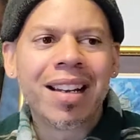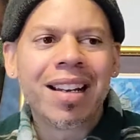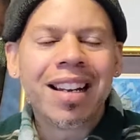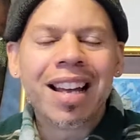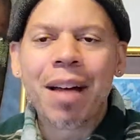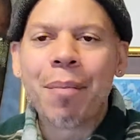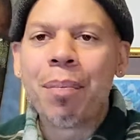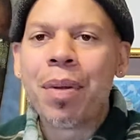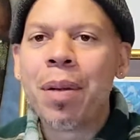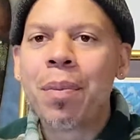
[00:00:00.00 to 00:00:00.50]

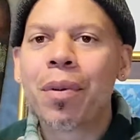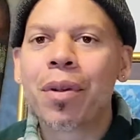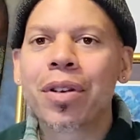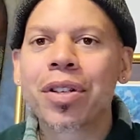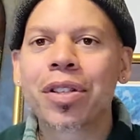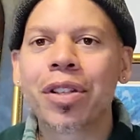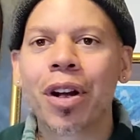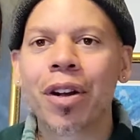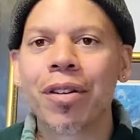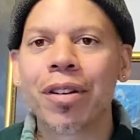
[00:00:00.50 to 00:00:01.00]
and people are
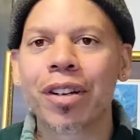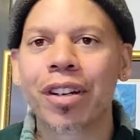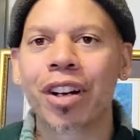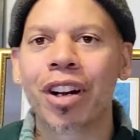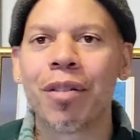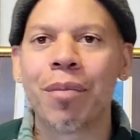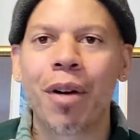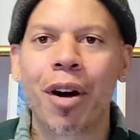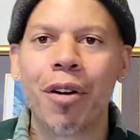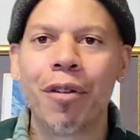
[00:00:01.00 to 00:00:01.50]
starting to
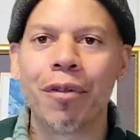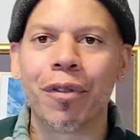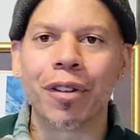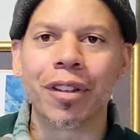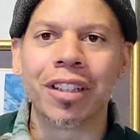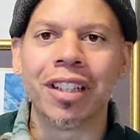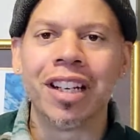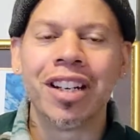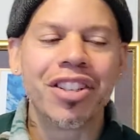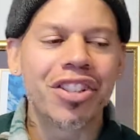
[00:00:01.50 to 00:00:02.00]
come over.
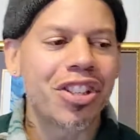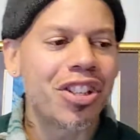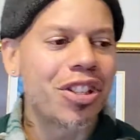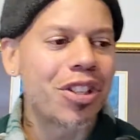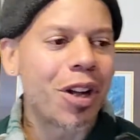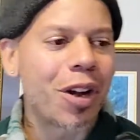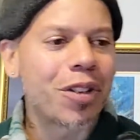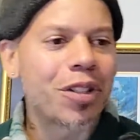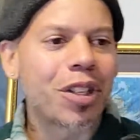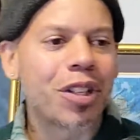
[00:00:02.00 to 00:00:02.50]
She
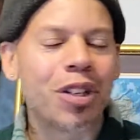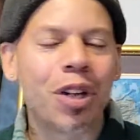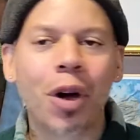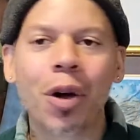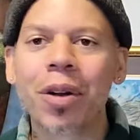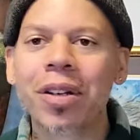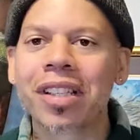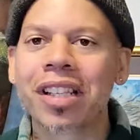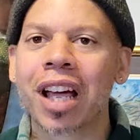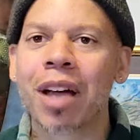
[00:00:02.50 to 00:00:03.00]
starts to
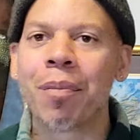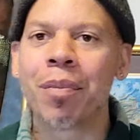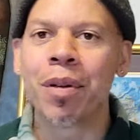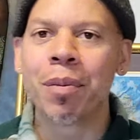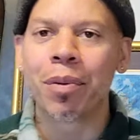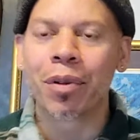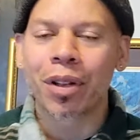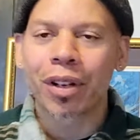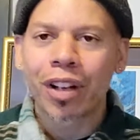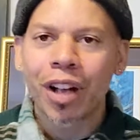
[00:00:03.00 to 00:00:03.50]
notice that
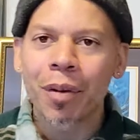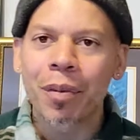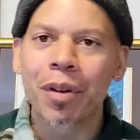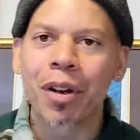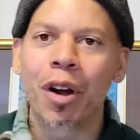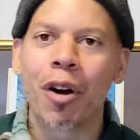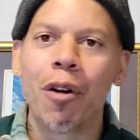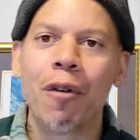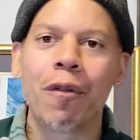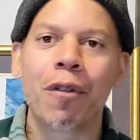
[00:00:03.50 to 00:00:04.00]
people are coming
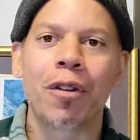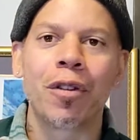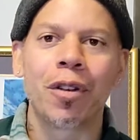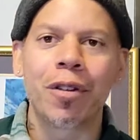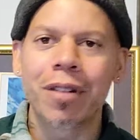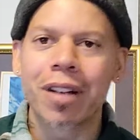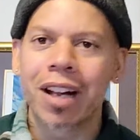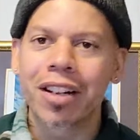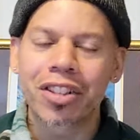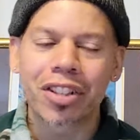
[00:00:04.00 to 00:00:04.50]
over, and they're
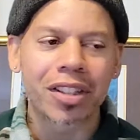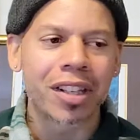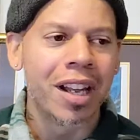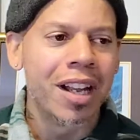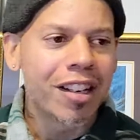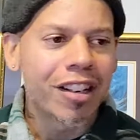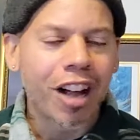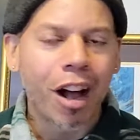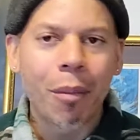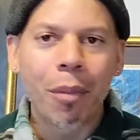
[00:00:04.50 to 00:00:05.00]
not just
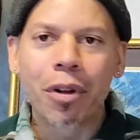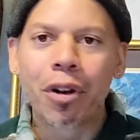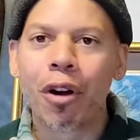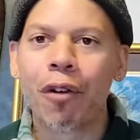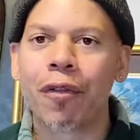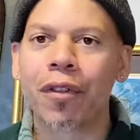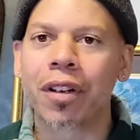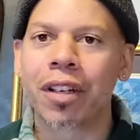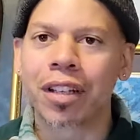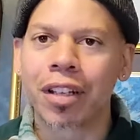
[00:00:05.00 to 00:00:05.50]
coming
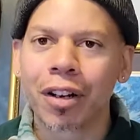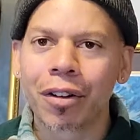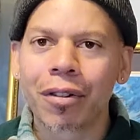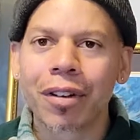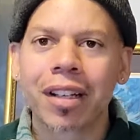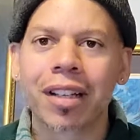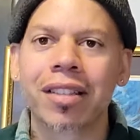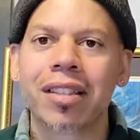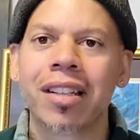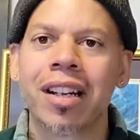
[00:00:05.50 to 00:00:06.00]
over
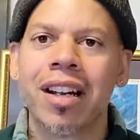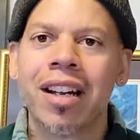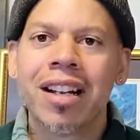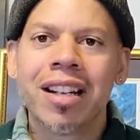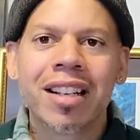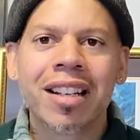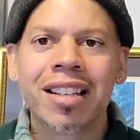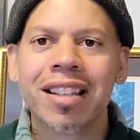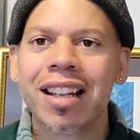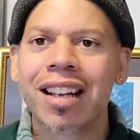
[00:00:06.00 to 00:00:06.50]
curious.
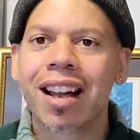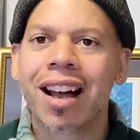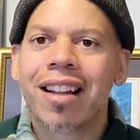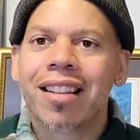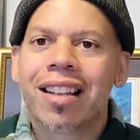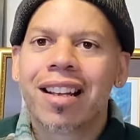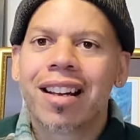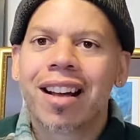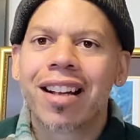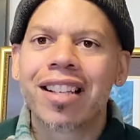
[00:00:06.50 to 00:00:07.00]
They
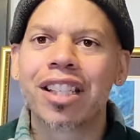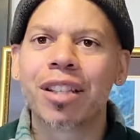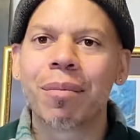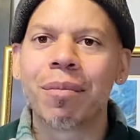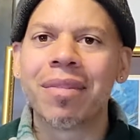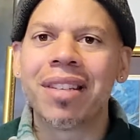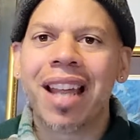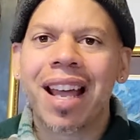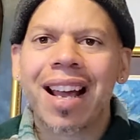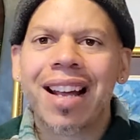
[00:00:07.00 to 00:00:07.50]
got some
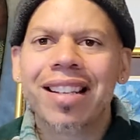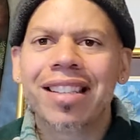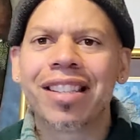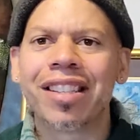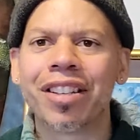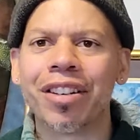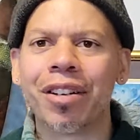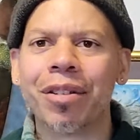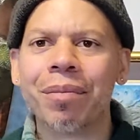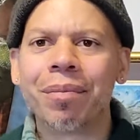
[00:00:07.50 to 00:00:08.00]

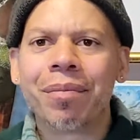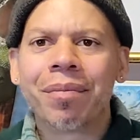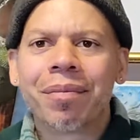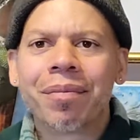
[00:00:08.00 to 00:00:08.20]
dancing on.